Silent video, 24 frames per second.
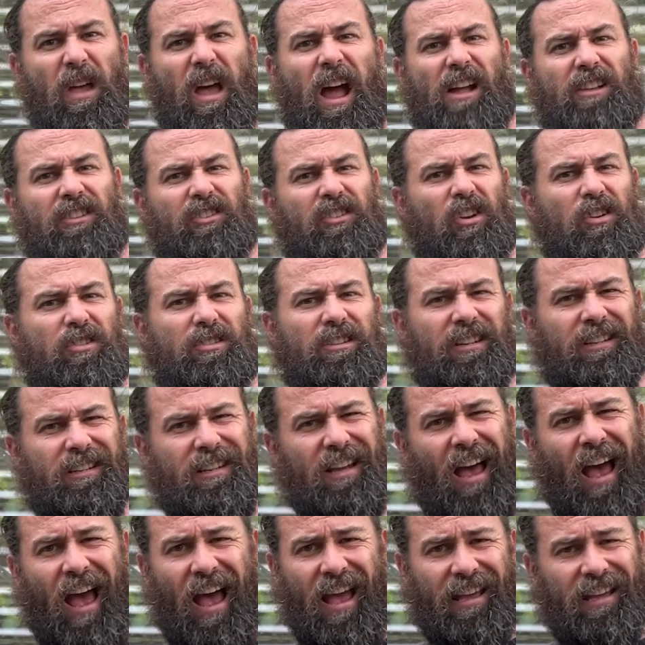And so
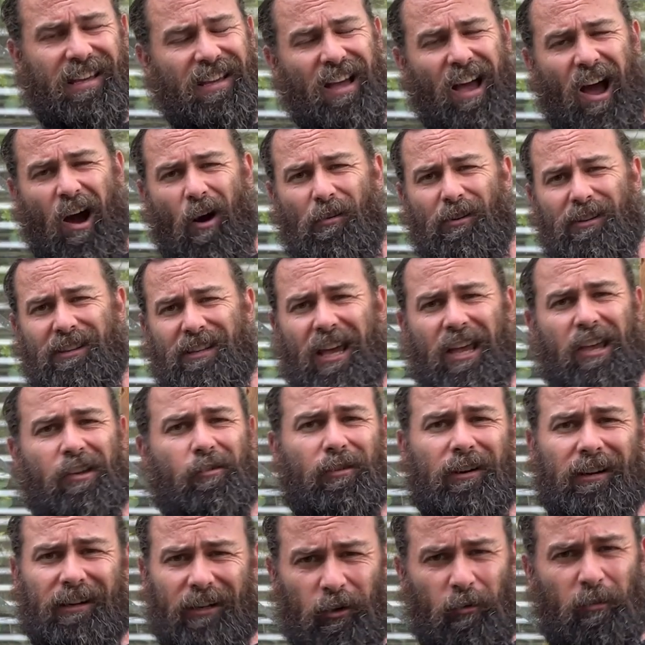today, I want to take you on
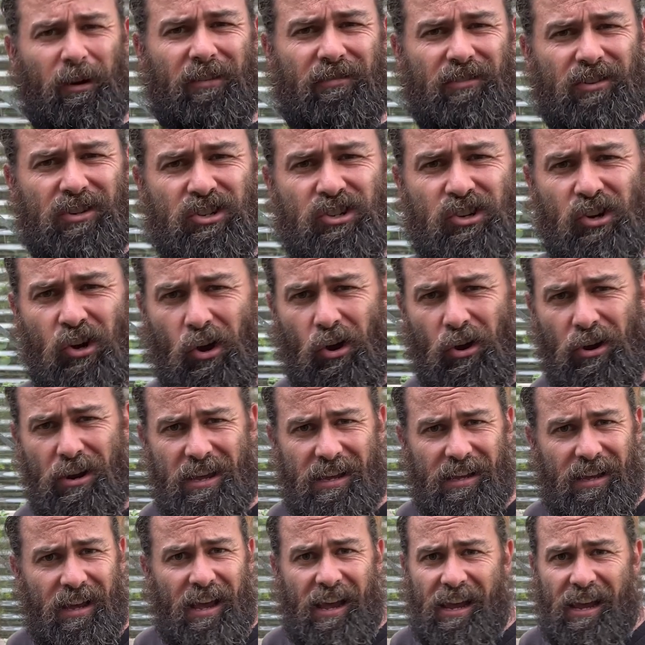a little bit of a journey